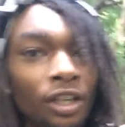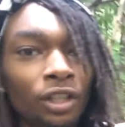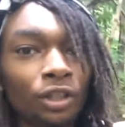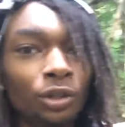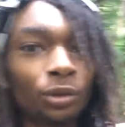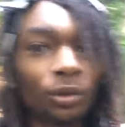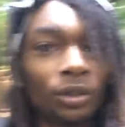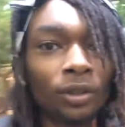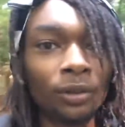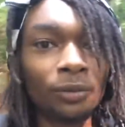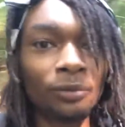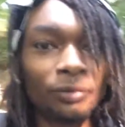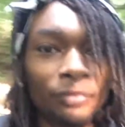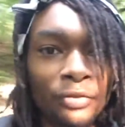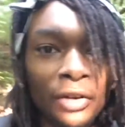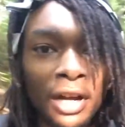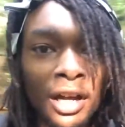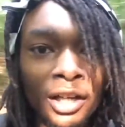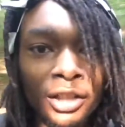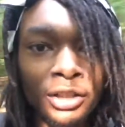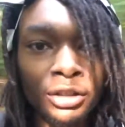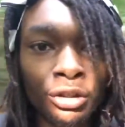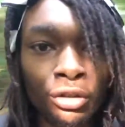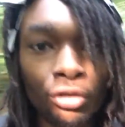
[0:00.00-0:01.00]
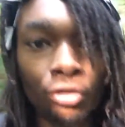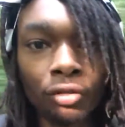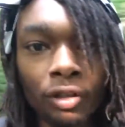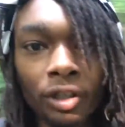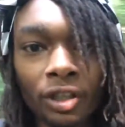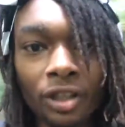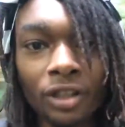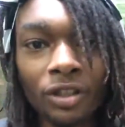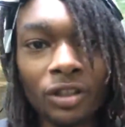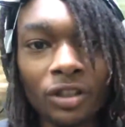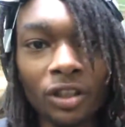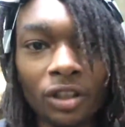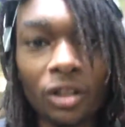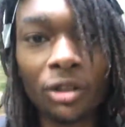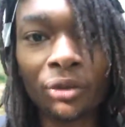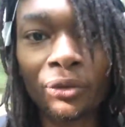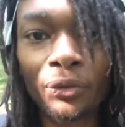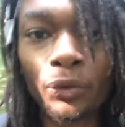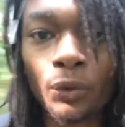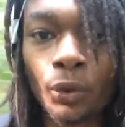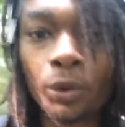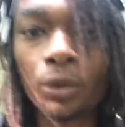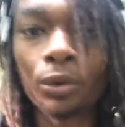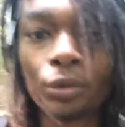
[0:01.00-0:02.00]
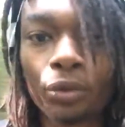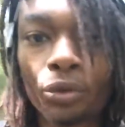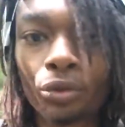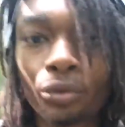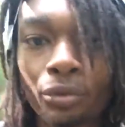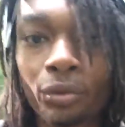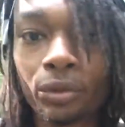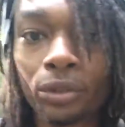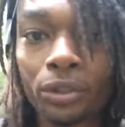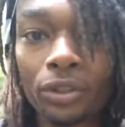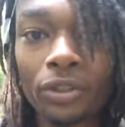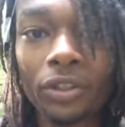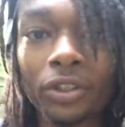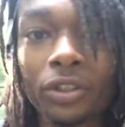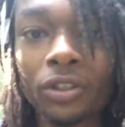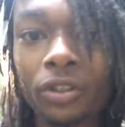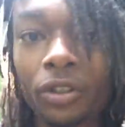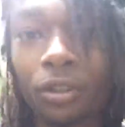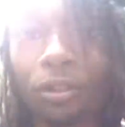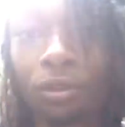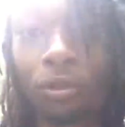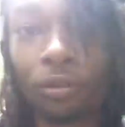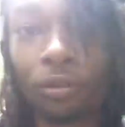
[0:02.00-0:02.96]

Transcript: you can find trees in a full 360